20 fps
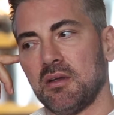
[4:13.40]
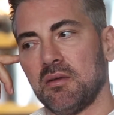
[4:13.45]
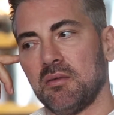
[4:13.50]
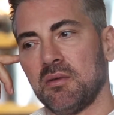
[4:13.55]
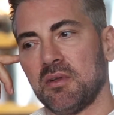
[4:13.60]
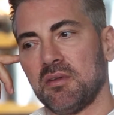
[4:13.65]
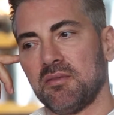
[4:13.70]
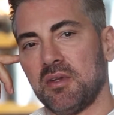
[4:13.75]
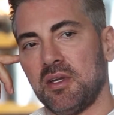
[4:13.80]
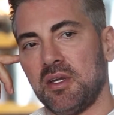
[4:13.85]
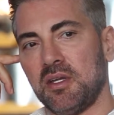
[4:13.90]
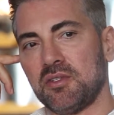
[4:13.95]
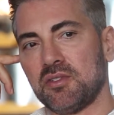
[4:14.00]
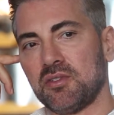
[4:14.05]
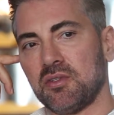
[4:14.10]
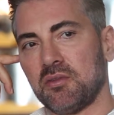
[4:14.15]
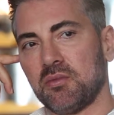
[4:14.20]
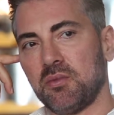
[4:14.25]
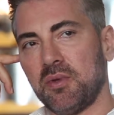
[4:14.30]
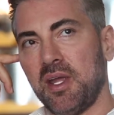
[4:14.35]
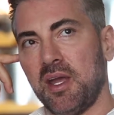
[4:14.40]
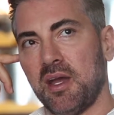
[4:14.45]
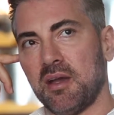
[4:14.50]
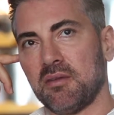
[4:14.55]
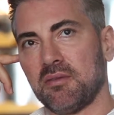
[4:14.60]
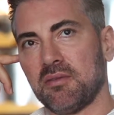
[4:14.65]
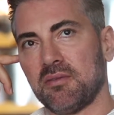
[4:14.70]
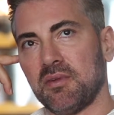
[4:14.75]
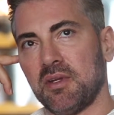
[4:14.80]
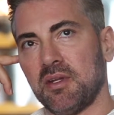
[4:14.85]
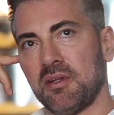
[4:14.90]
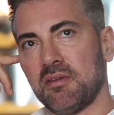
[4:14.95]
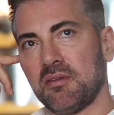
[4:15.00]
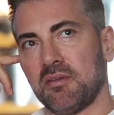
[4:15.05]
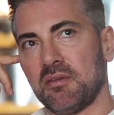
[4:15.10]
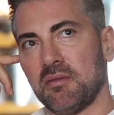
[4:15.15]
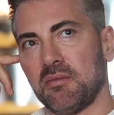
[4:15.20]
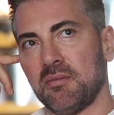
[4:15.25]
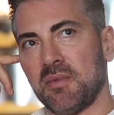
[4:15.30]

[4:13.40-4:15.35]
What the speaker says: one of the issues we have is